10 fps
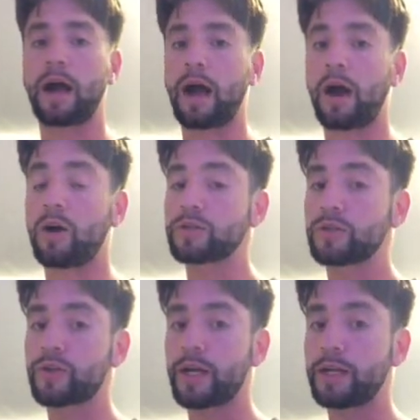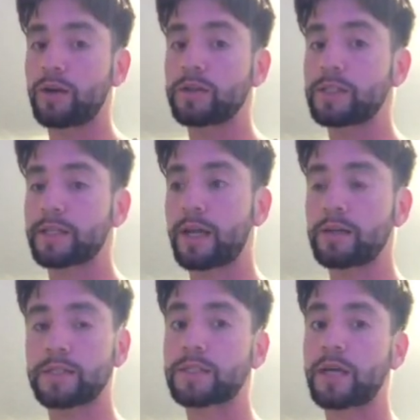I also created all these
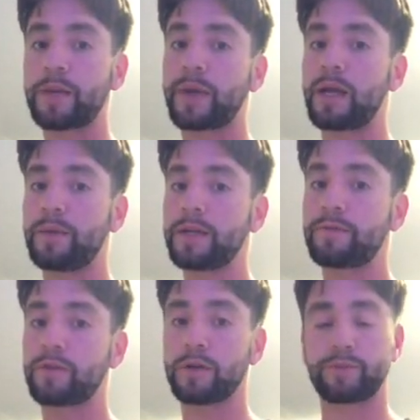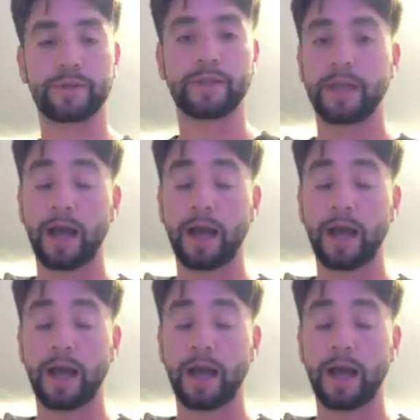accounts and started paying money for it, but